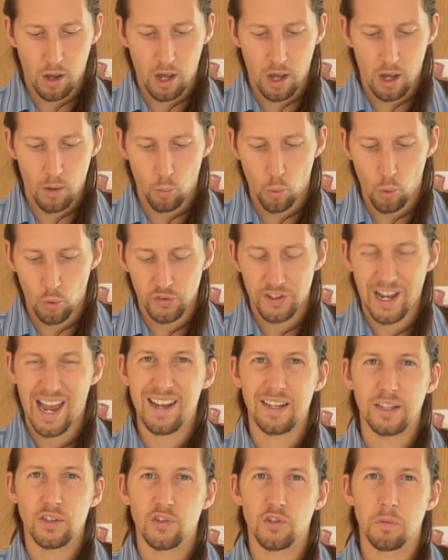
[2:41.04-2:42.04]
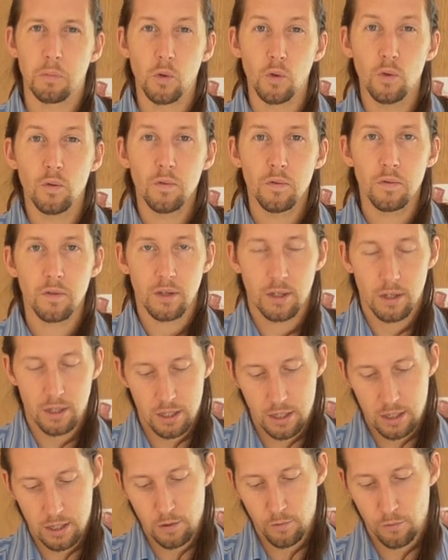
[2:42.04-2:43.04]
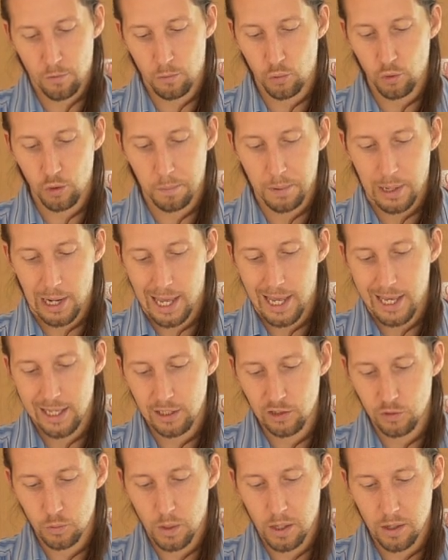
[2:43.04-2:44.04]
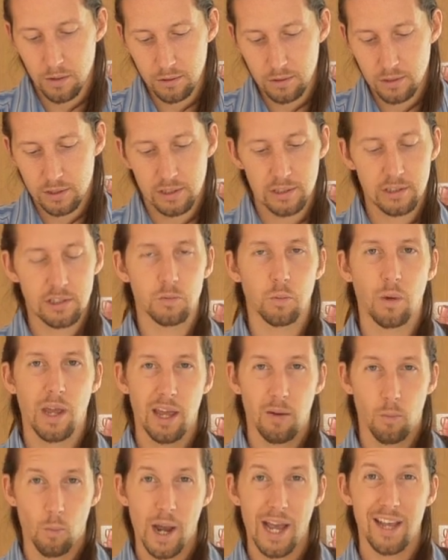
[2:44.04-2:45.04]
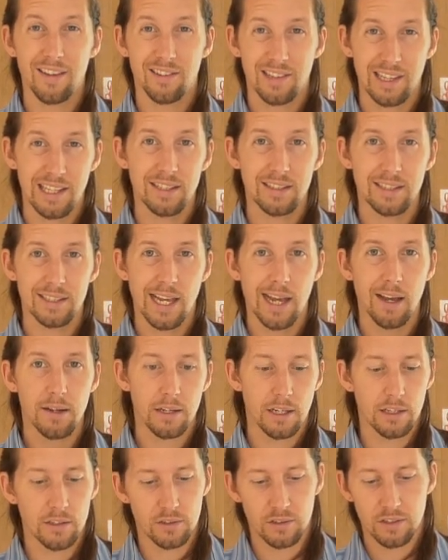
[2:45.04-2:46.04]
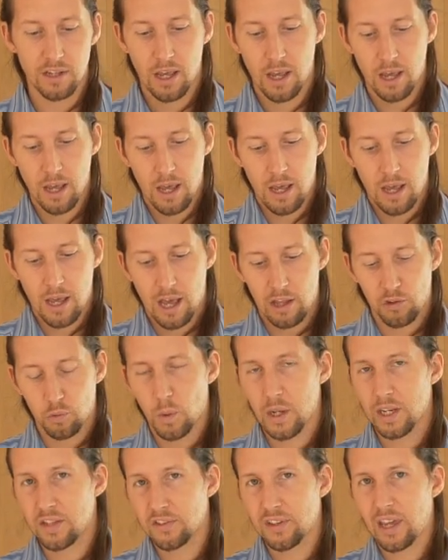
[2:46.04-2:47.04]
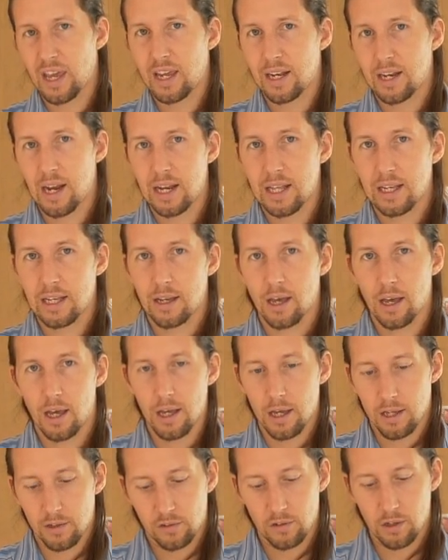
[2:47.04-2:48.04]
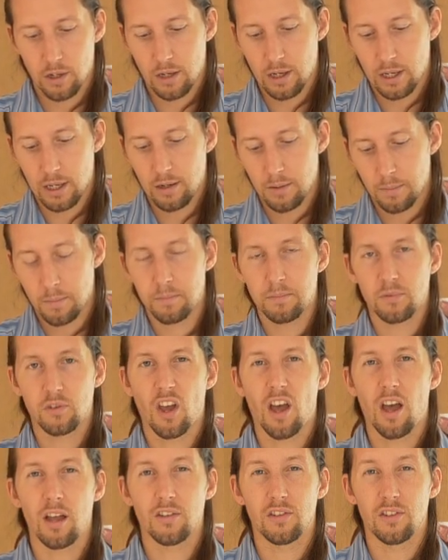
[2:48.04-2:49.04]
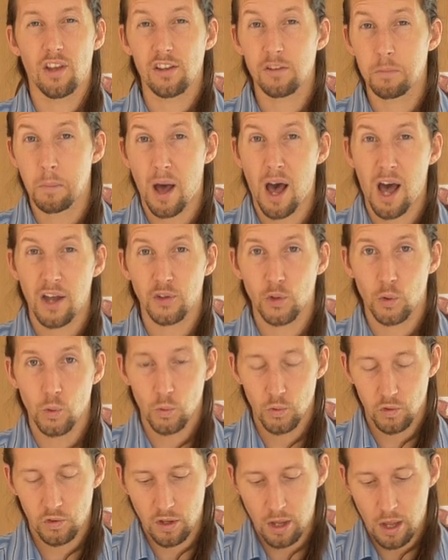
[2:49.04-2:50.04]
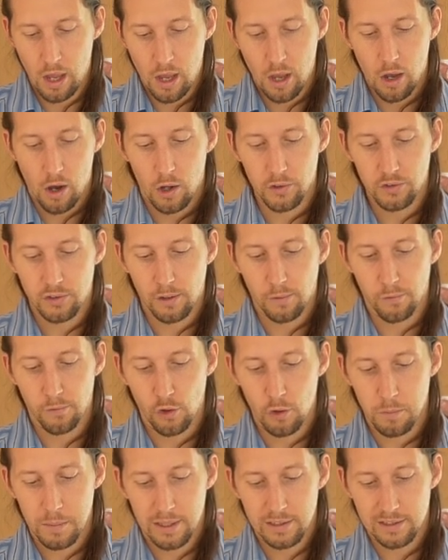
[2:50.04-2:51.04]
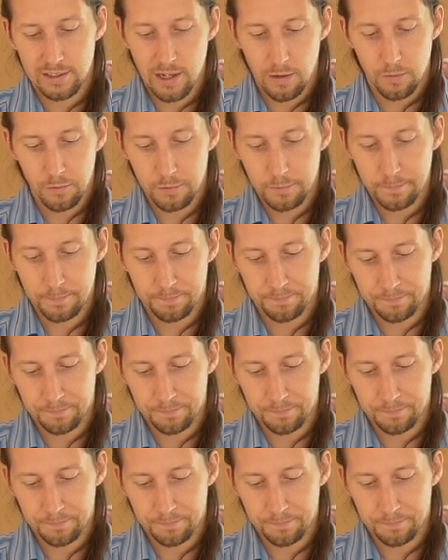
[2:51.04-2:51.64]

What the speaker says: worn down and smooth from all the playing as well, because it wears these down as well as getting any dirt and dust particles onto the flumi itself.